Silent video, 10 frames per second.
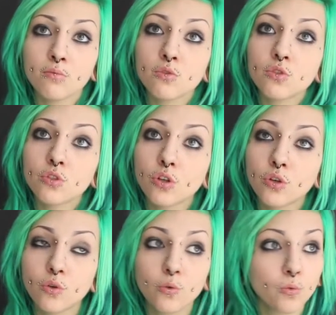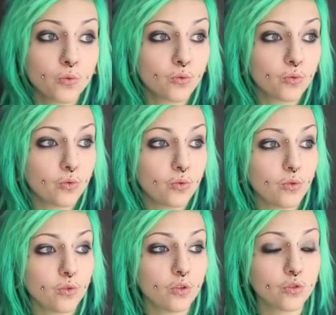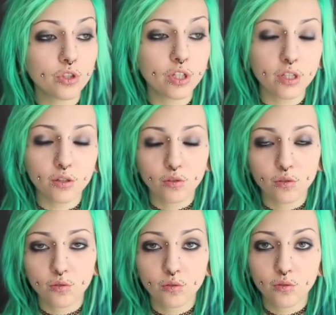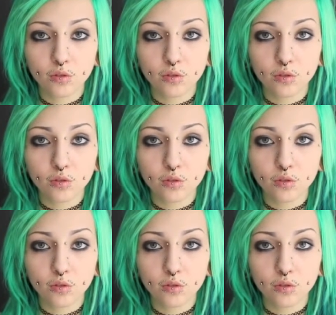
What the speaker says: So usually you